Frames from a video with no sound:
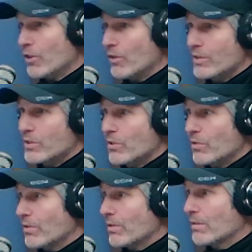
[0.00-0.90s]
under a
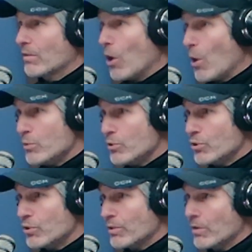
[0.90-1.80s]
certain
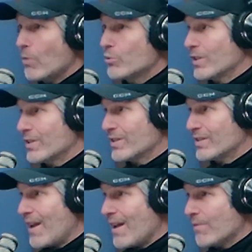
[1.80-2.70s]
coach, coaching
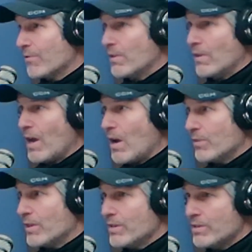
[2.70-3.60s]
staff
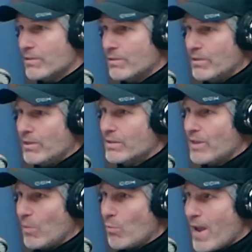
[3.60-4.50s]
out east? Do
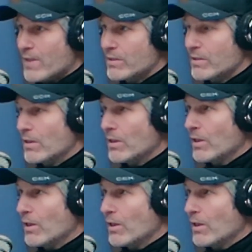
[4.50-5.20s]
you stay west?